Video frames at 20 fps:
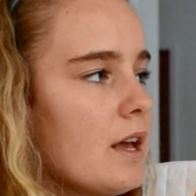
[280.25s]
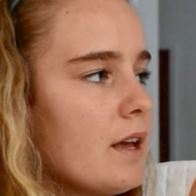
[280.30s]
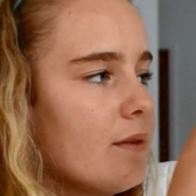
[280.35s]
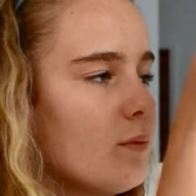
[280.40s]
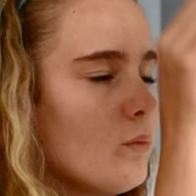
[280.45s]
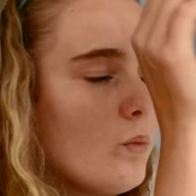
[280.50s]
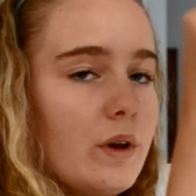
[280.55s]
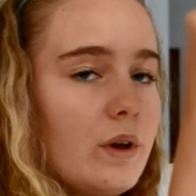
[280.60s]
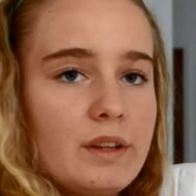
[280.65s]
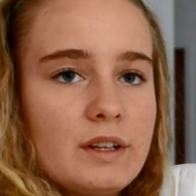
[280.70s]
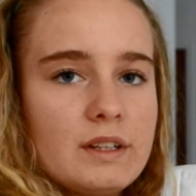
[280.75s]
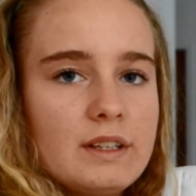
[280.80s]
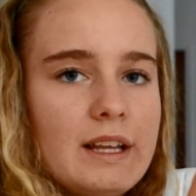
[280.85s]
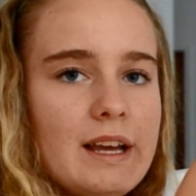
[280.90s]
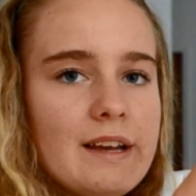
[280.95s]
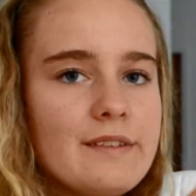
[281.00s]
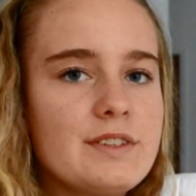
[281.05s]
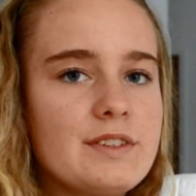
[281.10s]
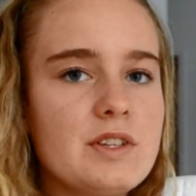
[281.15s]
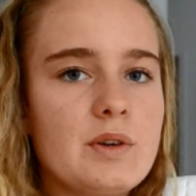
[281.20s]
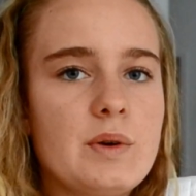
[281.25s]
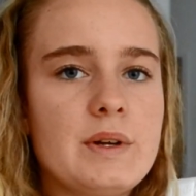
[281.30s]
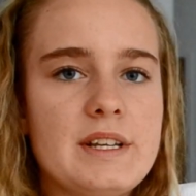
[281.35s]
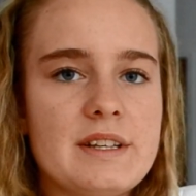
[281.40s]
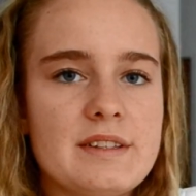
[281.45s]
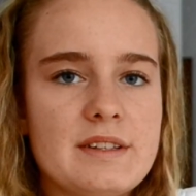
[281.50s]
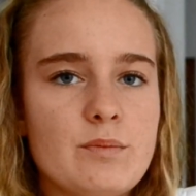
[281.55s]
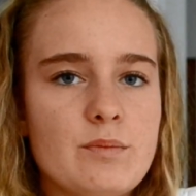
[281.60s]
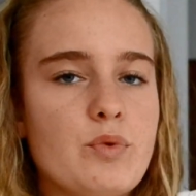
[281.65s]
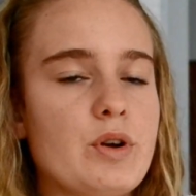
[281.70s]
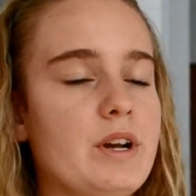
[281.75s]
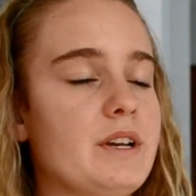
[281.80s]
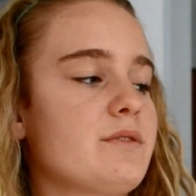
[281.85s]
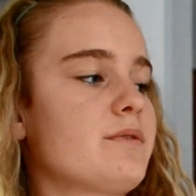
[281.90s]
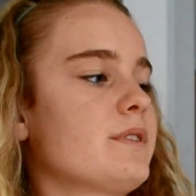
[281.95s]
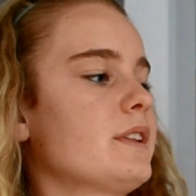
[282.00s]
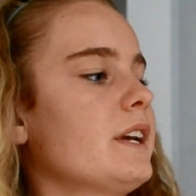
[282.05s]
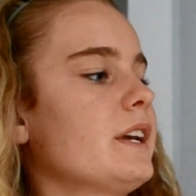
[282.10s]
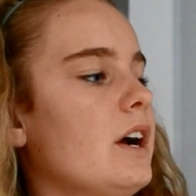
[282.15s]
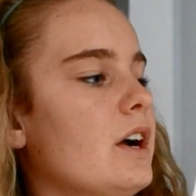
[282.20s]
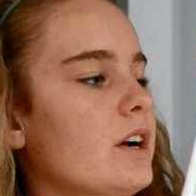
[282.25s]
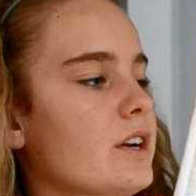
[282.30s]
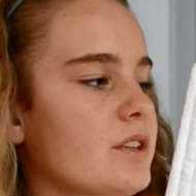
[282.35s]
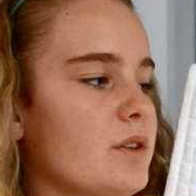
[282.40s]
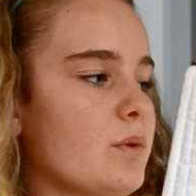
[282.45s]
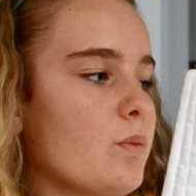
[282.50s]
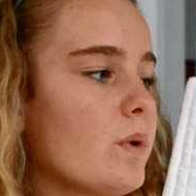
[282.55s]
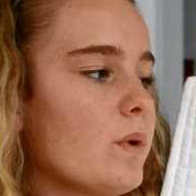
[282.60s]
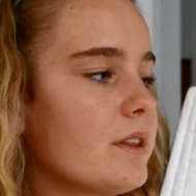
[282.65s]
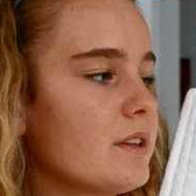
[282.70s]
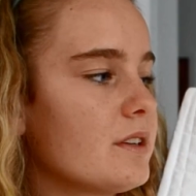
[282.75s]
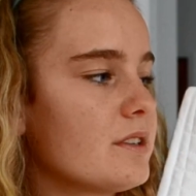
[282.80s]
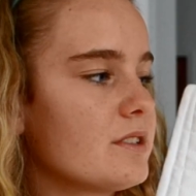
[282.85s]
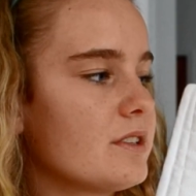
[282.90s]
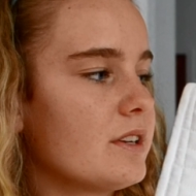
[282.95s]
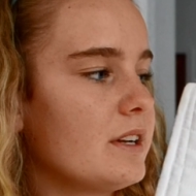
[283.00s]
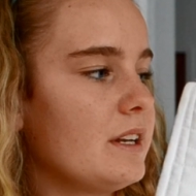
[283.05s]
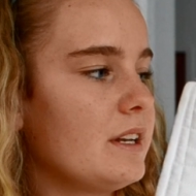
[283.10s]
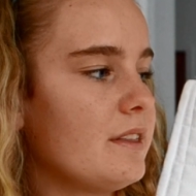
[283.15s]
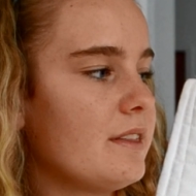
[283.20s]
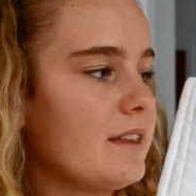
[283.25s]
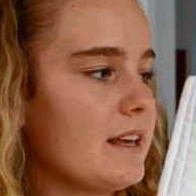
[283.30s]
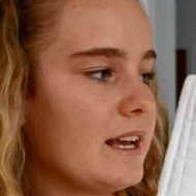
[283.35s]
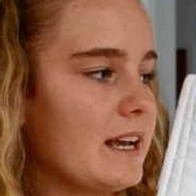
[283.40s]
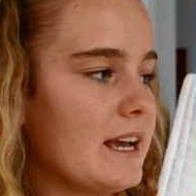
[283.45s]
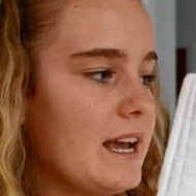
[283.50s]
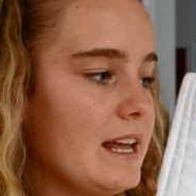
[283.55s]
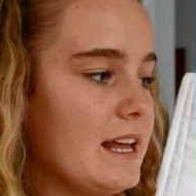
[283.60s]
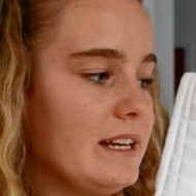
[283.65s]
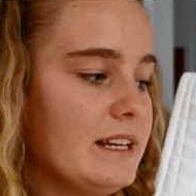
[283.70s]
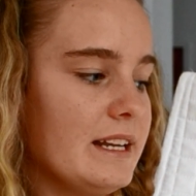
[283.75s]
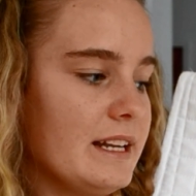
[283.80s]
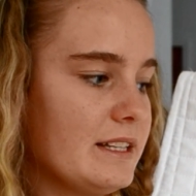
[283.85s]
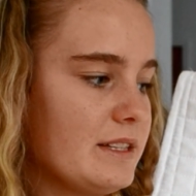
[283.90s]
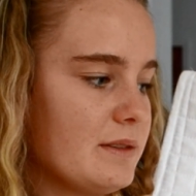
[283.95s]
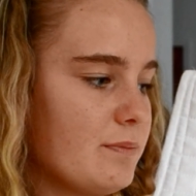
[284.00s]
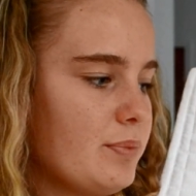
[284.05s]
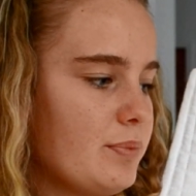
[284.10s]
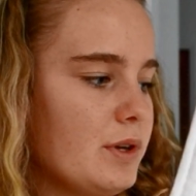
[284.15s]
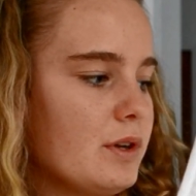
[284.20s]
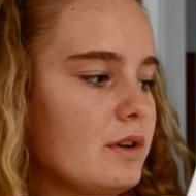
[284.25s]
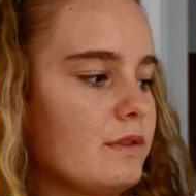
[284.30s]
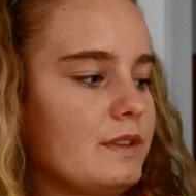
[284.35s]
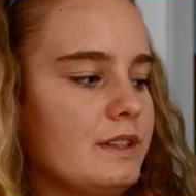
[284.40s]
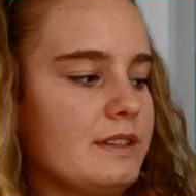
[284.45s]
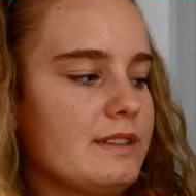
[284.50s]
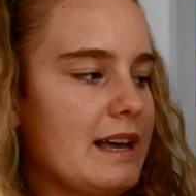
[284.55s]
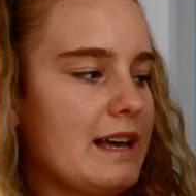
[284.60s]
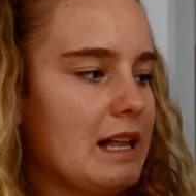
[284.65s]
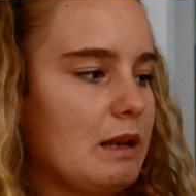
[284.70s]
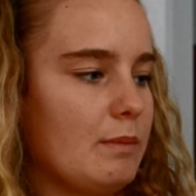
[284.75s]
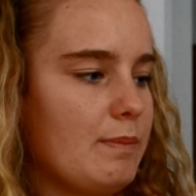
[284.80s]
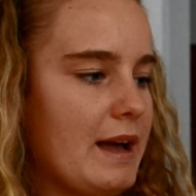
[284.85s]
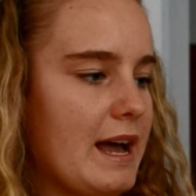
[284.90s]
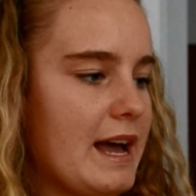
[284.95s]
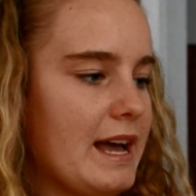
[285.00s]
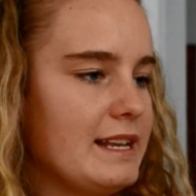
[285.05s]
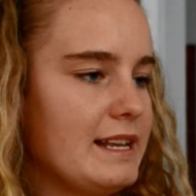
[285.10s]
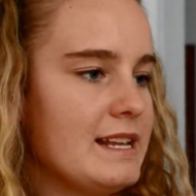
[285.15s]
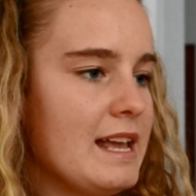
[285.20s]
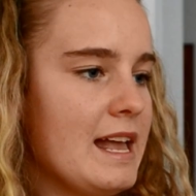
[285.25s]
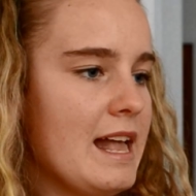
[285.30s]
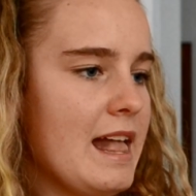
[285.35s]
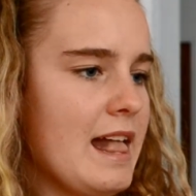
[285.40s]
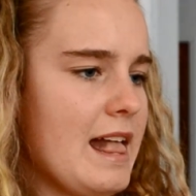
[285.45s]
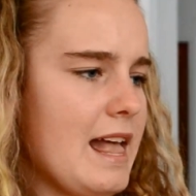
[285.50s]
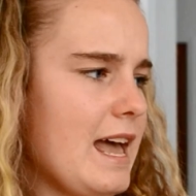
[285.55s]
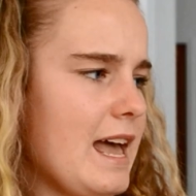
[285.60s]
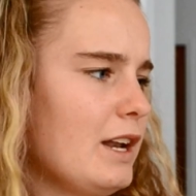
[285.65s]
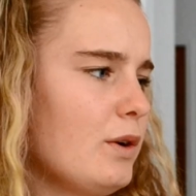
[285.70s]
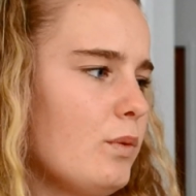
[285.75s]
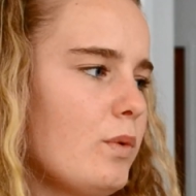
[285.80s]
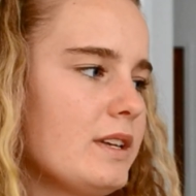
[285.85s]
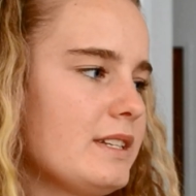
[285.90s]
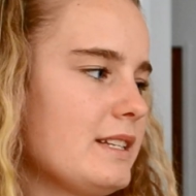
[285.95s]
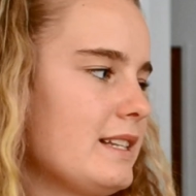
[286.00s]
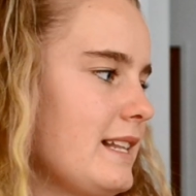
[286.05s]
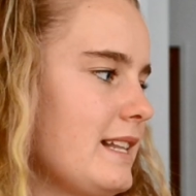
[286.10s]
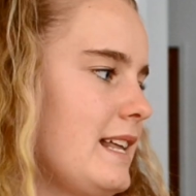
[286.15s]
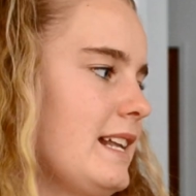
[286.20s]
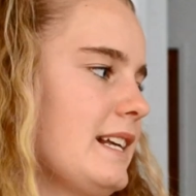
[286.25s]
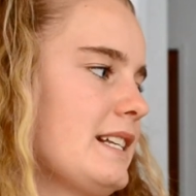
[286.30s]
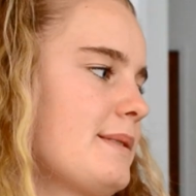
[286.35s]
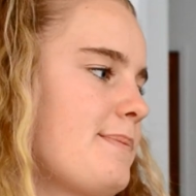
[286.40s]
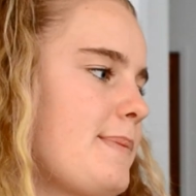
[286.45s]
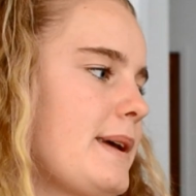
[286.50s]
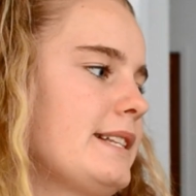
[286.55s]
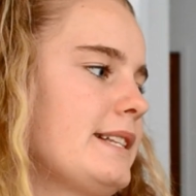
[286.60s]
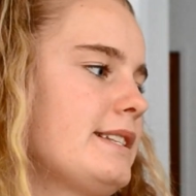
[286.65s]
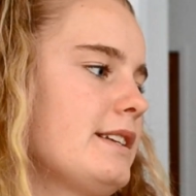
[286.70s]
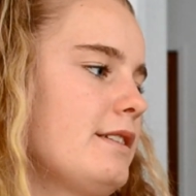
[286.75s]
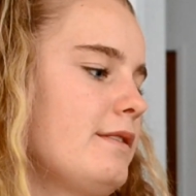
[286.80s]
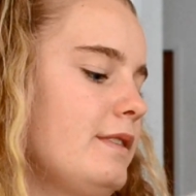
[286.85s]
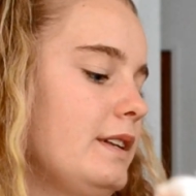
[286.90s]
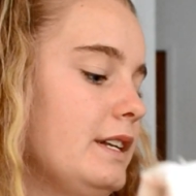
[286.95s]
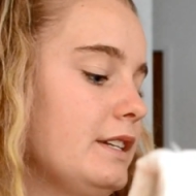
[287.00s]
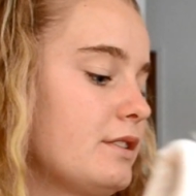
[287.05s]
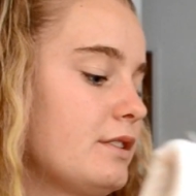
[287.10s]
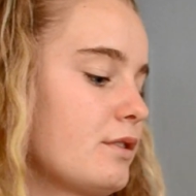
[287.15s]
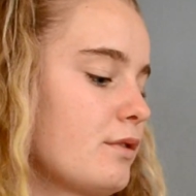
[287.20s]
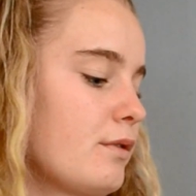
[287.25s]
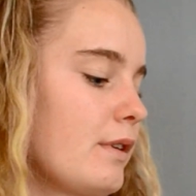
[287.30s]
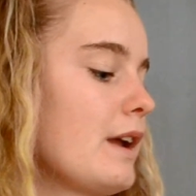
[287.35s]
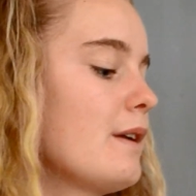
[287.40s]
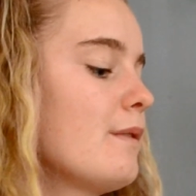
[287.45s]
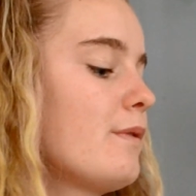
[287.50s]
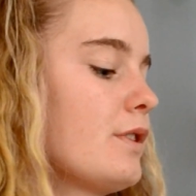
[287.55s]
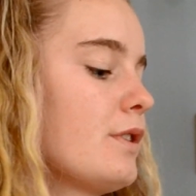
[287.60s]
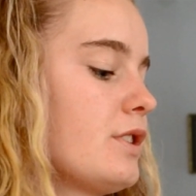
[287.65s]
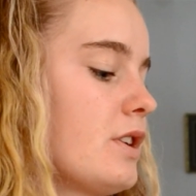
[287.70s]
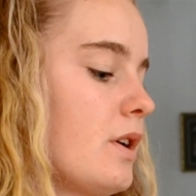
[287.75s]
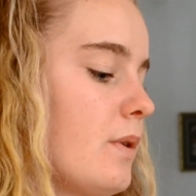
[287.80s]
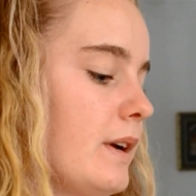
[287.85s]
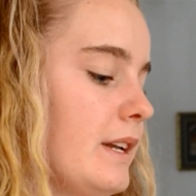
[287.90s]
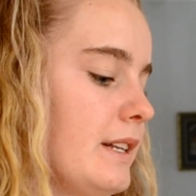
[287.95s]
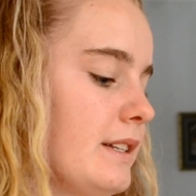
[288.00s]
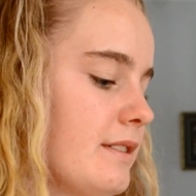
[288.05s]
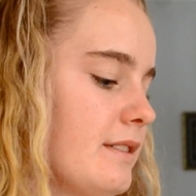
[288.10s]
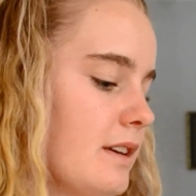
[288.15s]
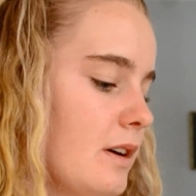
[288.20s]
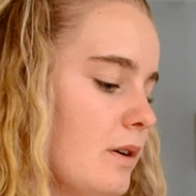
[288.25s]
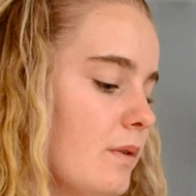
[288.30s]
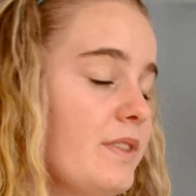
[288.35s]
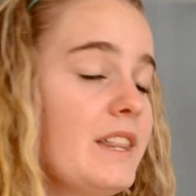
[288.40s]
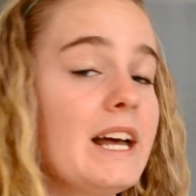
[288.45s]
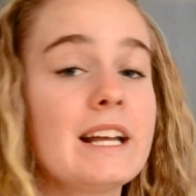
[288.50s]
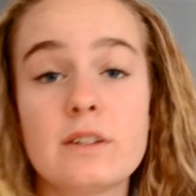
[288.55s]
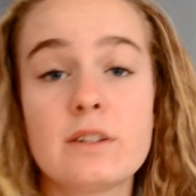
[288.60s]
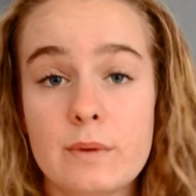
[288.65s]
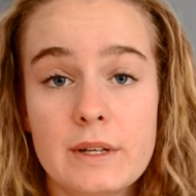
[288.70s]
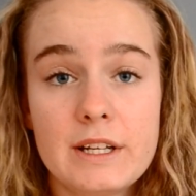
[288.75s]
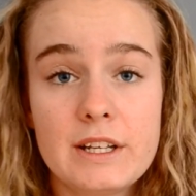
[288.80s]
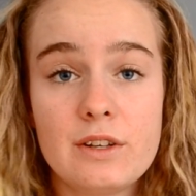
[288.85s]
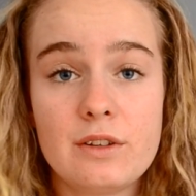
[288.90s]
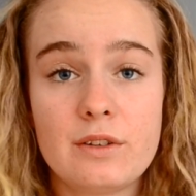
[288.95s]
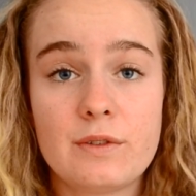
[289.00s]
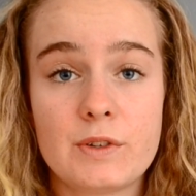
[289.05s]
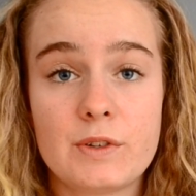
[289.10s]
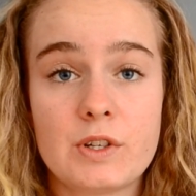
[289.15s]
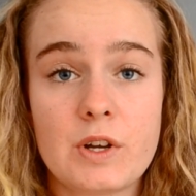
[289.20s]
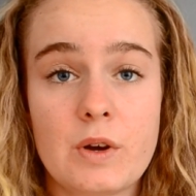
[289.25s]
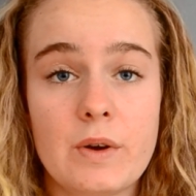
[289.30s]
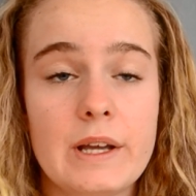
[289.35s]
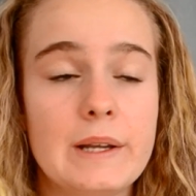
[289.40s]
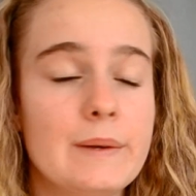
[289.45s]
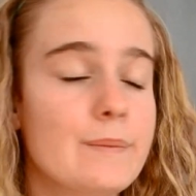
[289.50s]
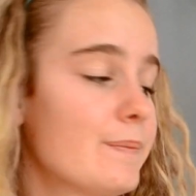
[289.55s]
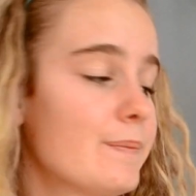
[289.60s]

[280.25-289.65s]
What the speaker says: wither lift, so it doesn't press really hard on the withers or anything, and it's a beautiful saddle pad, and it wasn't that expensive, and it's great for showing, so that's what I use for showing.